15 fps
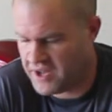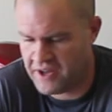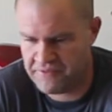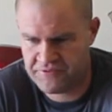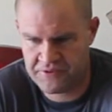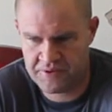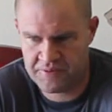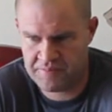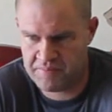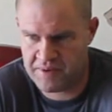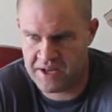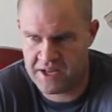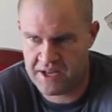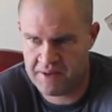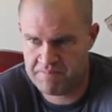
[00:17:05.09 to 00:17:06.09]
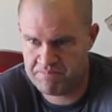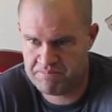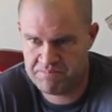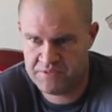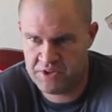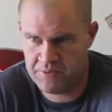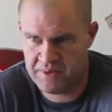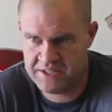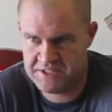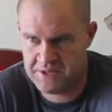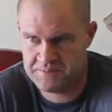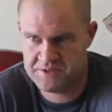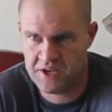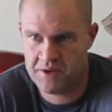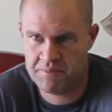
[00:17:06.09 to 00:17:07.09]
uh, for uh, you know my
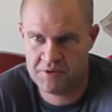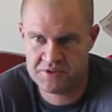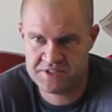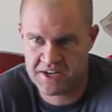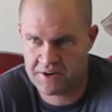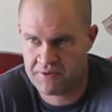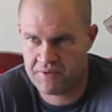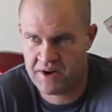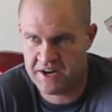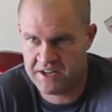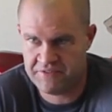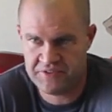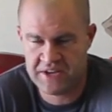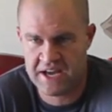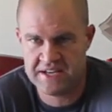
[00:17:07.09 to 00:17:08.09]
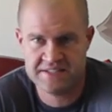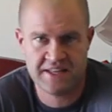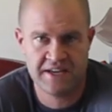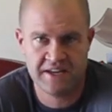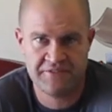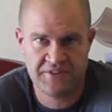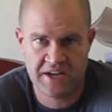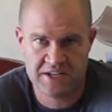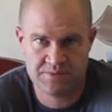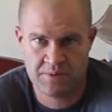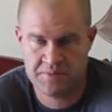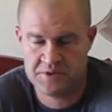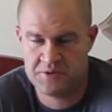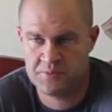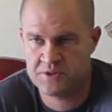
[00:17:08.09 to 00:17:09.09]
tips on motorcycle riding. If you guys like, if you guys
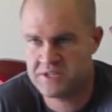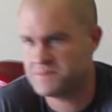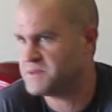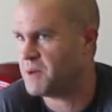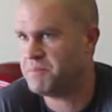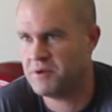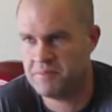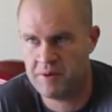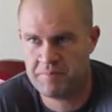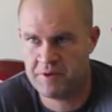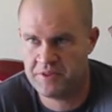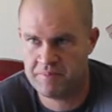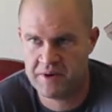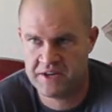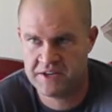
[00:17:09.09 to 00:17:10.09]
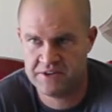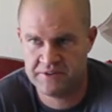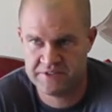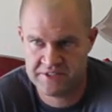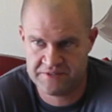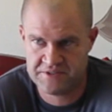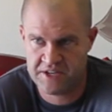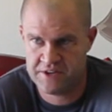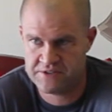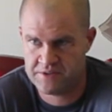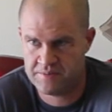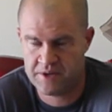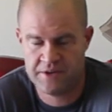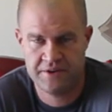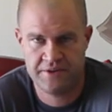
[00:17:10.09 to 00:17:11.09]
want me to do more tips, I'll put them up on the Mikey USF channel. So
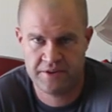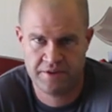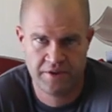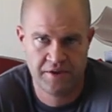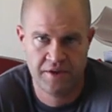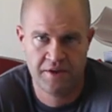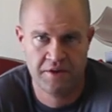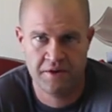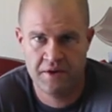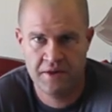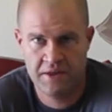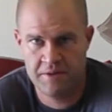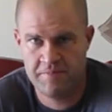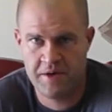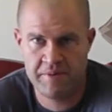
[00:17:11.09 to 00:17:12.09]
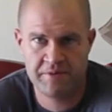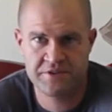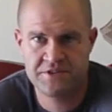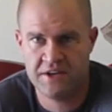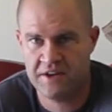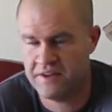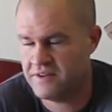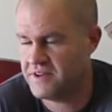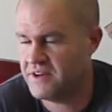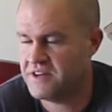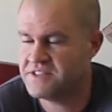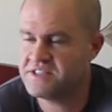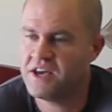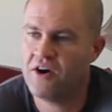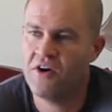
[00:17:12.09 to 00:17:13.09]
I'm not hearing them, yeah, the people channel, you know.
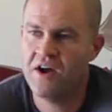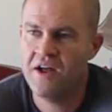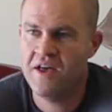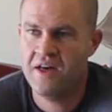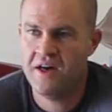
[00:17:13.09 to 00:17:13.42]
So